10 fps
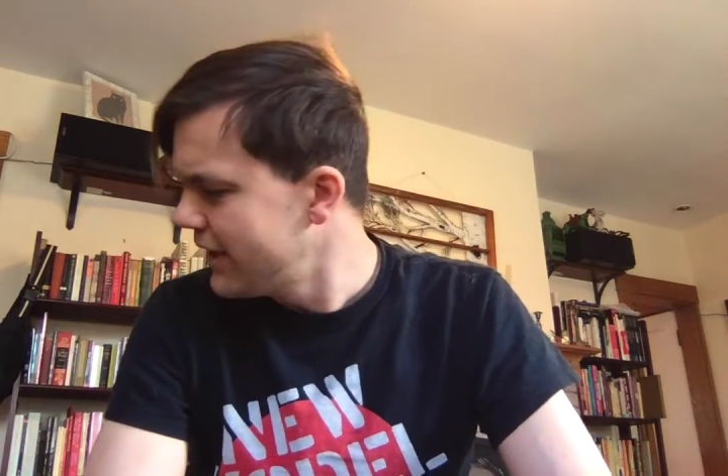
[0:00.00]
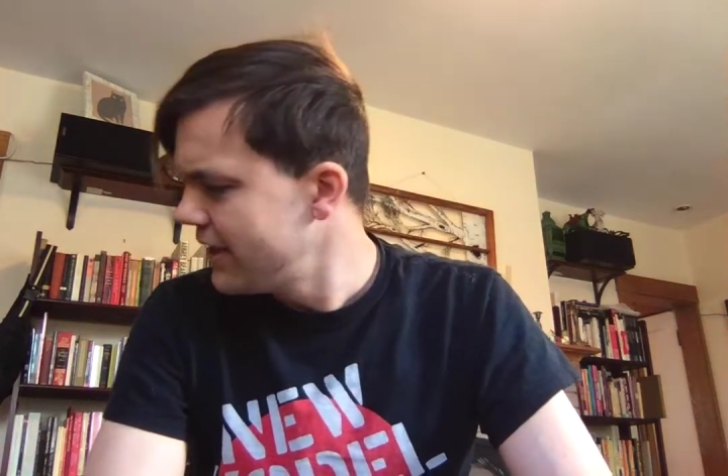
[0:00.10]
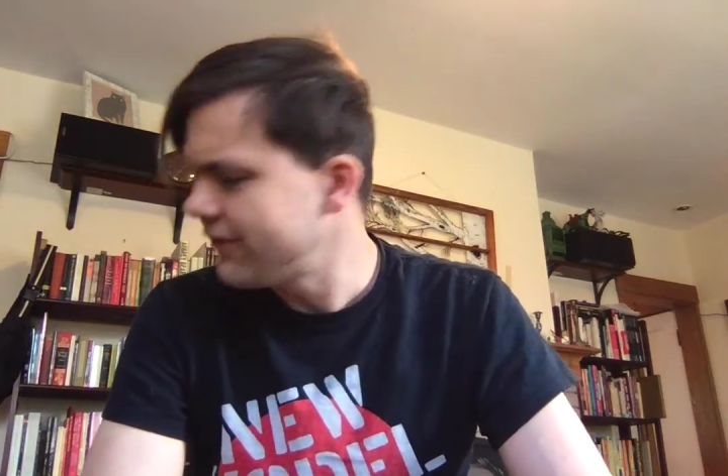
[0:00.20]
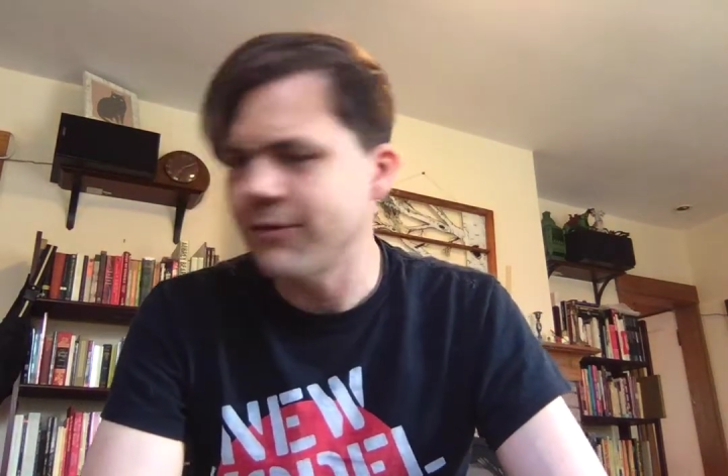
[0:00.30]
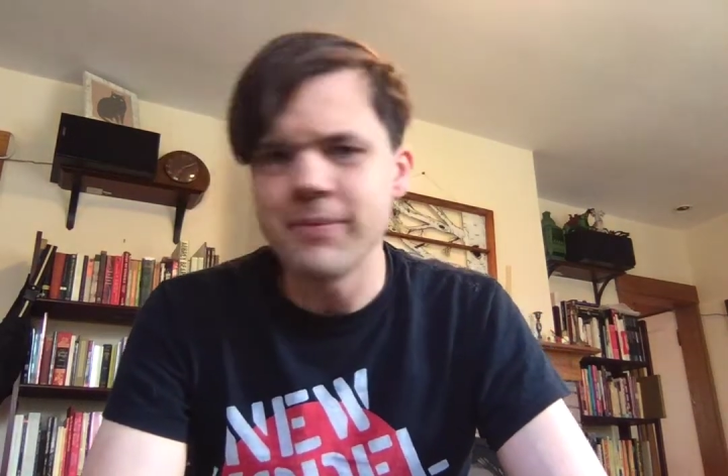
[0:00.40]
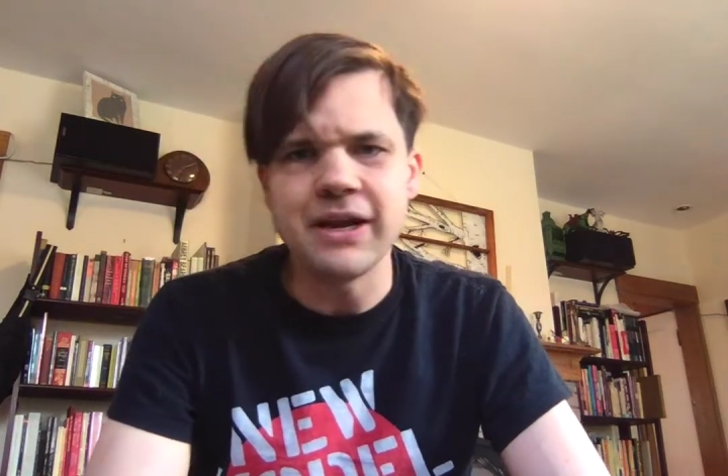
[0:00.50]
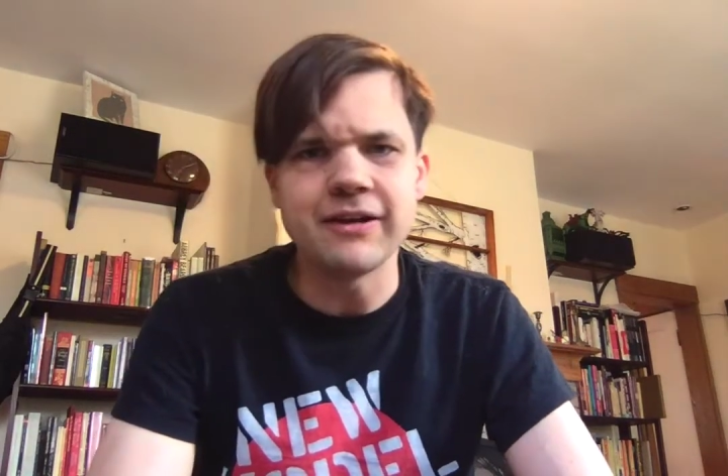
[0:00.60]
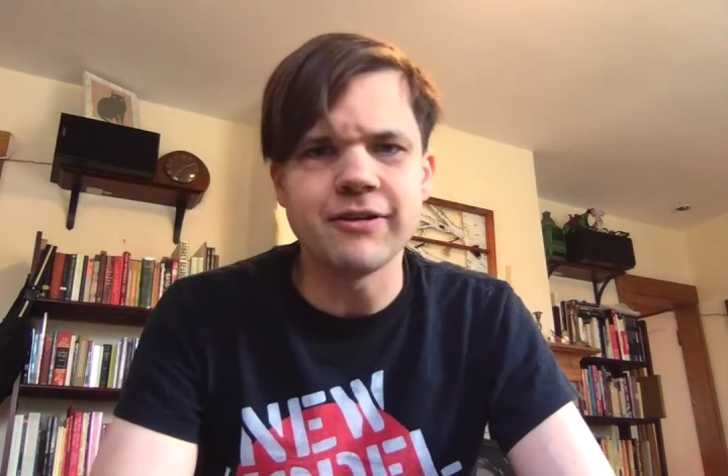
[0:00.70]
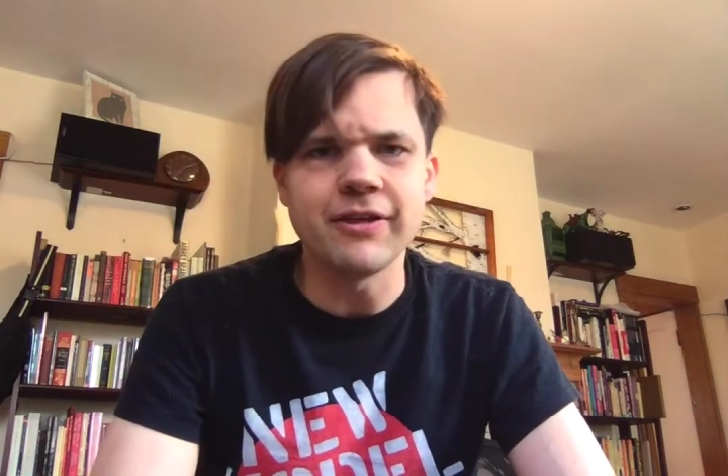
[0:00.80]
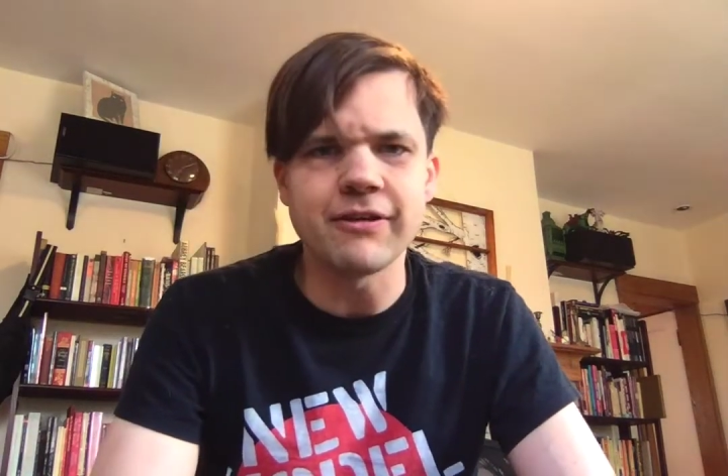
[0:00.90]
submitted
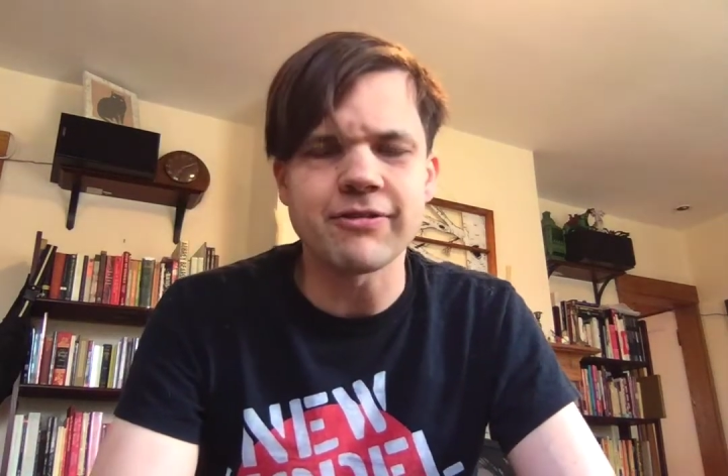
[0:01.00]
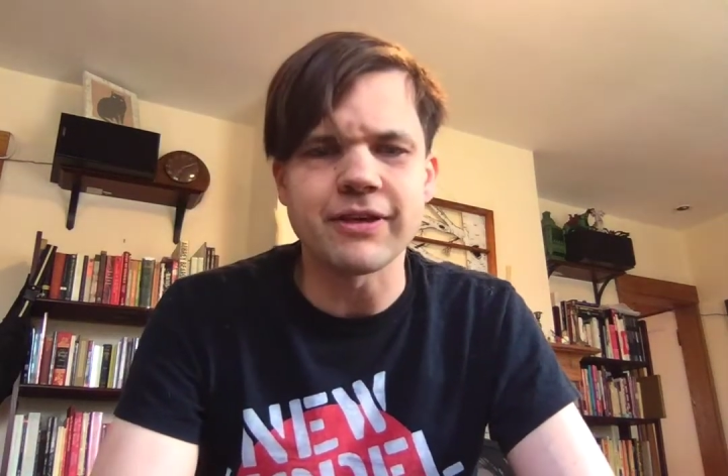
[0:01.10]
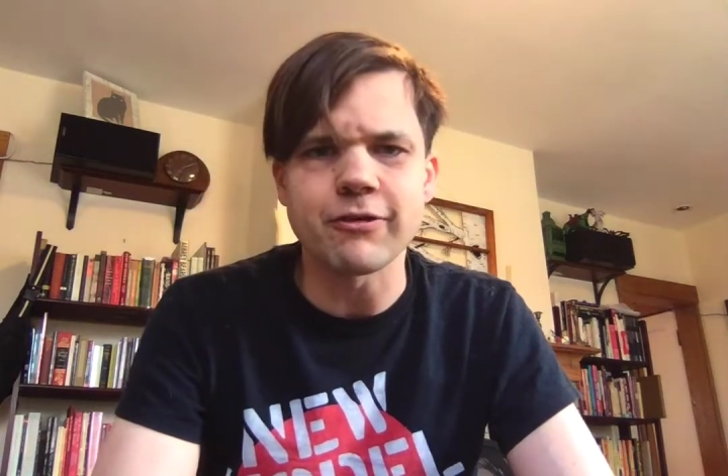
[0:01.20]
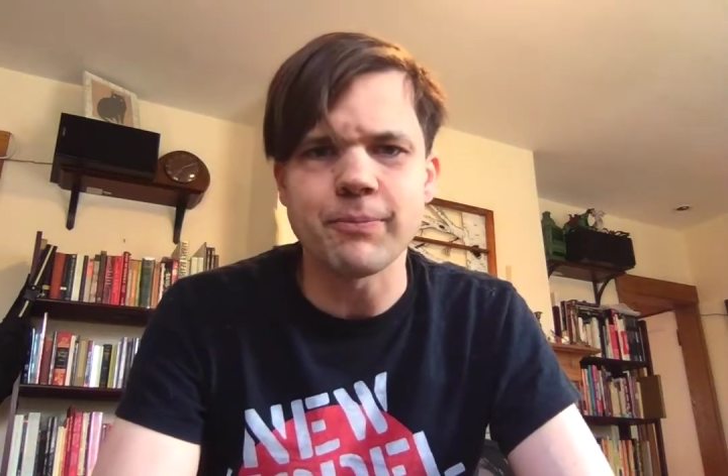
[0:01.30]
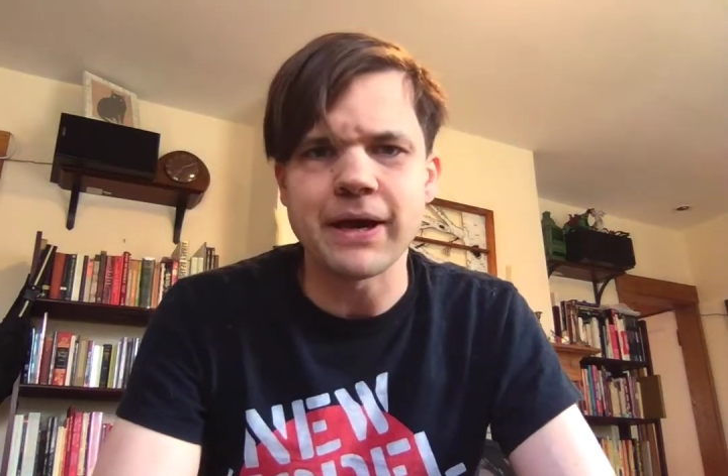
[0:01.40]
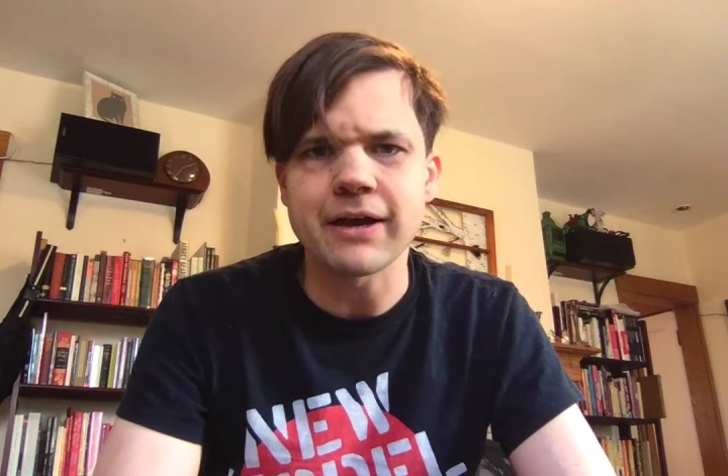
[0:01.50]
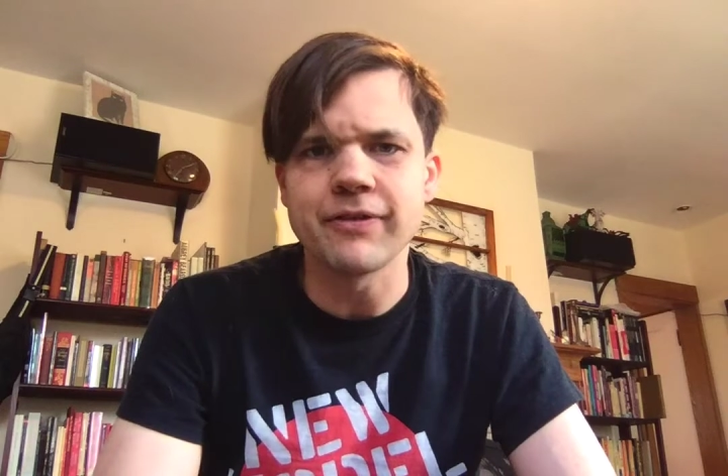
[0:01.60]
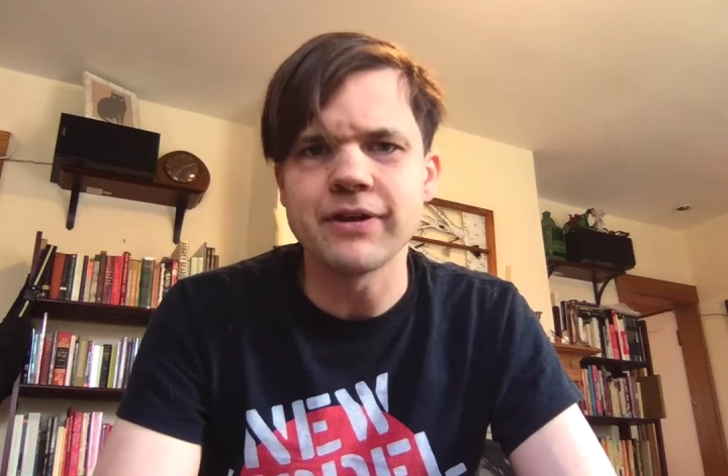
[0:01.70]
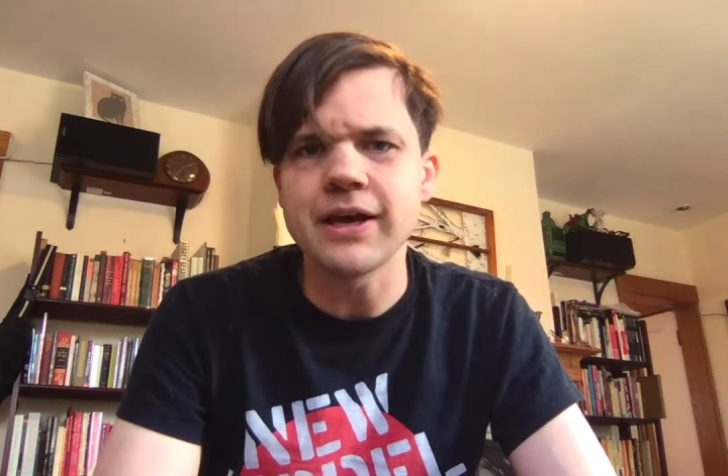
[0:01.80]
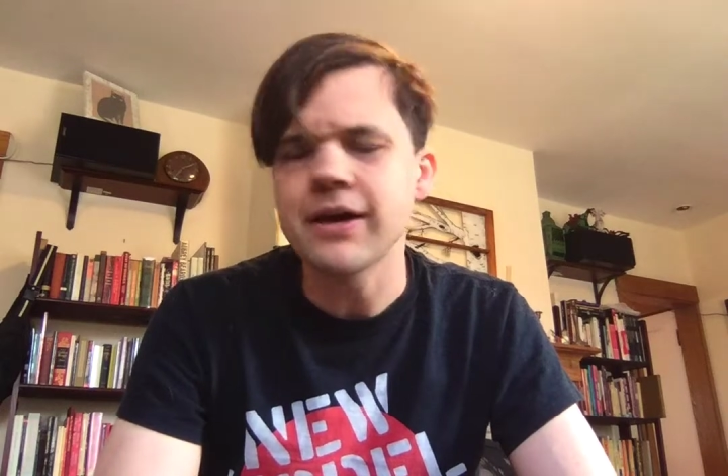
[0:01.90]
to these things back in the
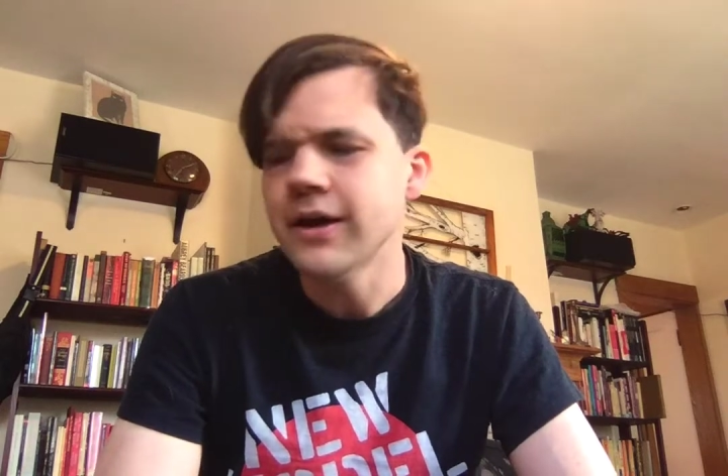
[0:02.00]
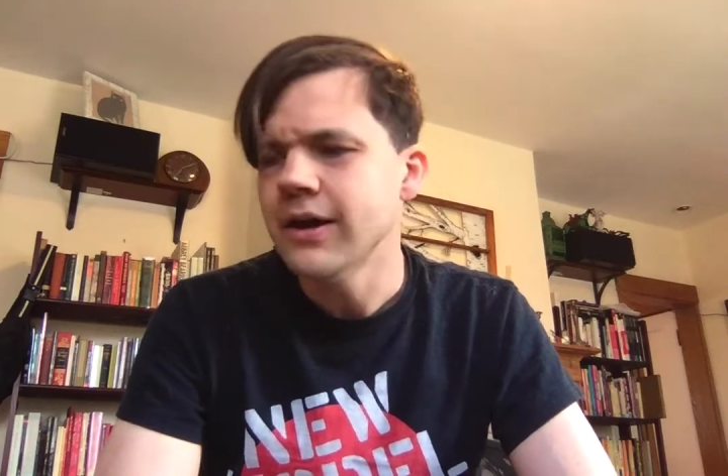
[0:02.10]
day.